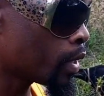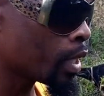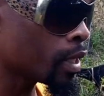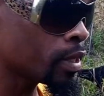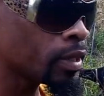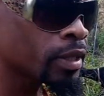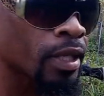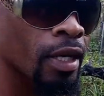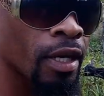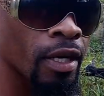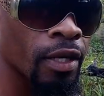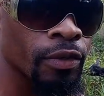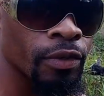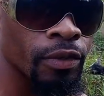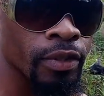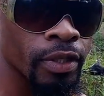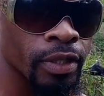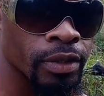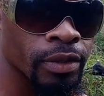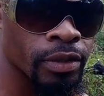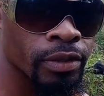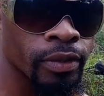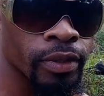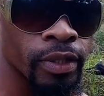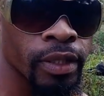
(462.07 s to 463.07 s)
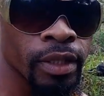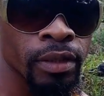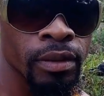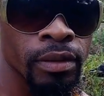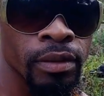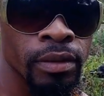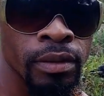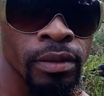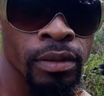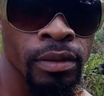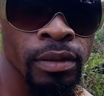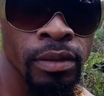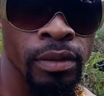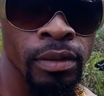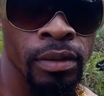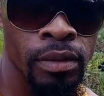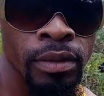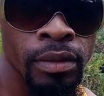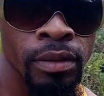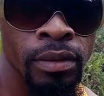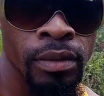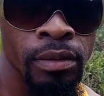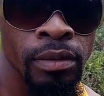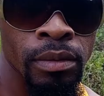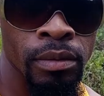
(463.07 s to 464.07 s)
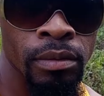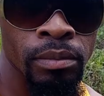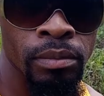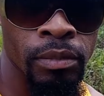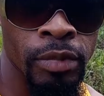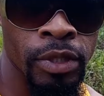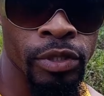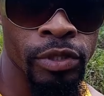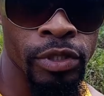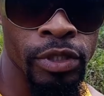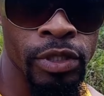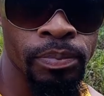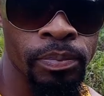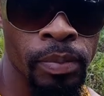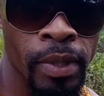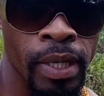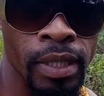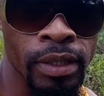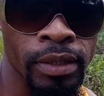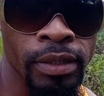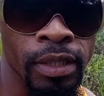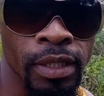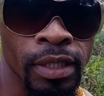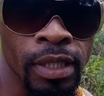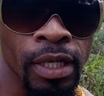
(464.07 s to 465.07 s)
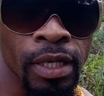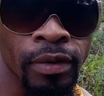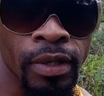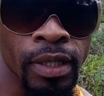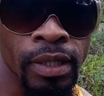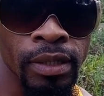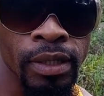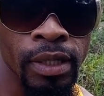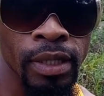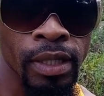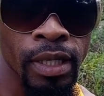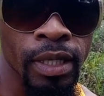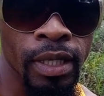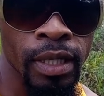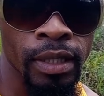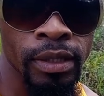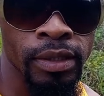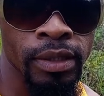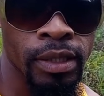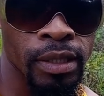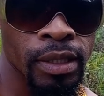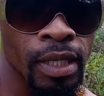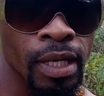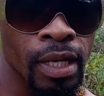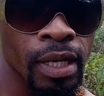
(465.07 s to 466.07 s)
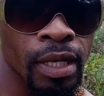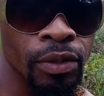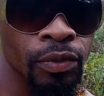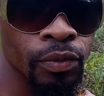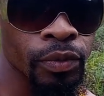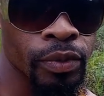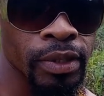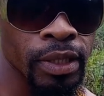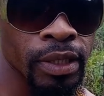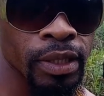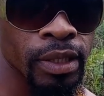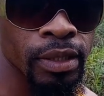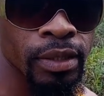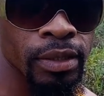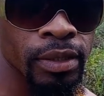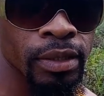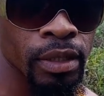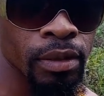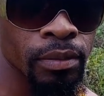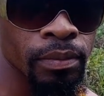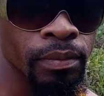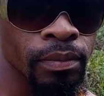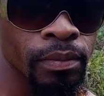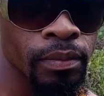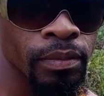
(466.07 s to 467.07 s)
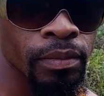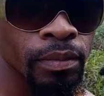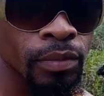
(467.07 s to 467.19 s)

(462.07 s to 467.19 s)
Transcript: I saw her yesterday, I just point on her and tell her that she not lose the kids them.